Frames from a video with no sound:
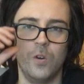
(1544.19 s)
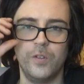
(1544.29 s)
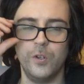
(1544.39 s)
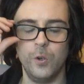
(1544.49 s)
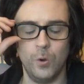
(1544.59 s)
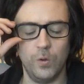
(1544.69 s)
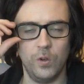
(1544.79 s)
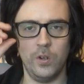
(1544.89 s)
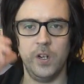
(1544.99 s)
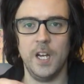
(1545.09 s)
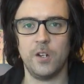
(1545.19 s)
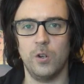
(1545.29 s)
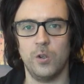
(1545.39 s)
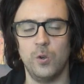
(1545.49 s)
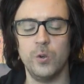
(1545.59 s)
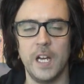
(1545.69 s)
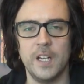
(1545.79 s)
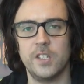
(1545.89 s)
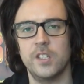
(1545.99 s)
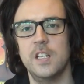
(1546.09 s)
of the Necron
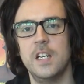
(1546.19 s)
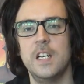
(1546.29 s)
Codex.